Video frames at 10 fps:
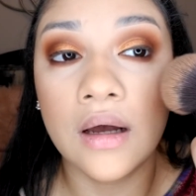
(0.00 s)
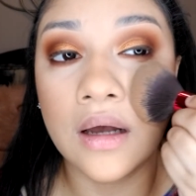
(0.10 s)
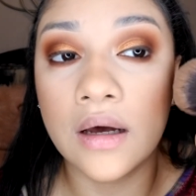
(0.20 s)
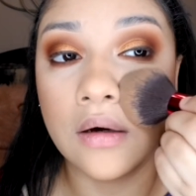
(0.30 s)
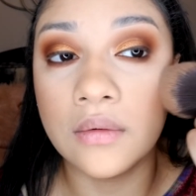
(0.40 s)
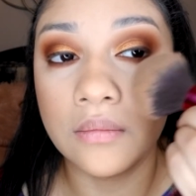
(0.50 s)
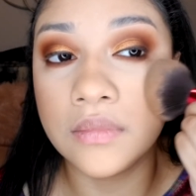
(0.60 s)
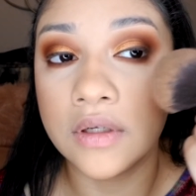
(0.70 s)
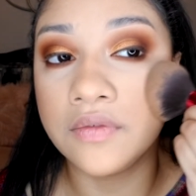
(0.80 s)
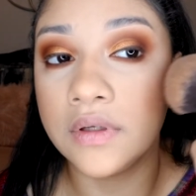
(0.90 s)
help
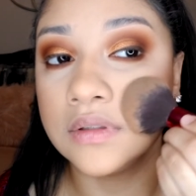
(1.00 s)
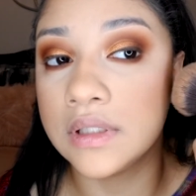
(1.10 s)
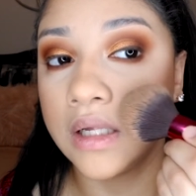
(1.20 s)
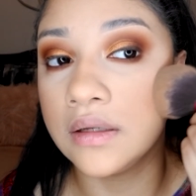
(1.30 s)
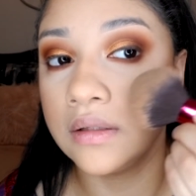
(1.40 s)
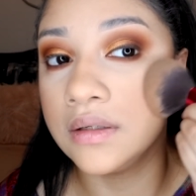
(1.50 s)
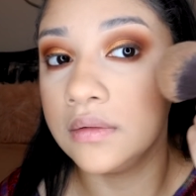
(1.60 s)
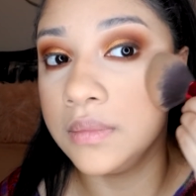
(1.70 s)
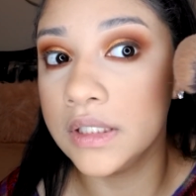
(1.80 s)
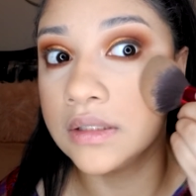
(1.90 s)
diffuse that a little
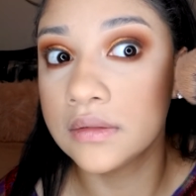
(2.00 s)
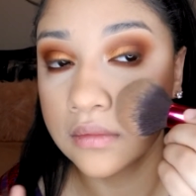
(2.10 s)
bit.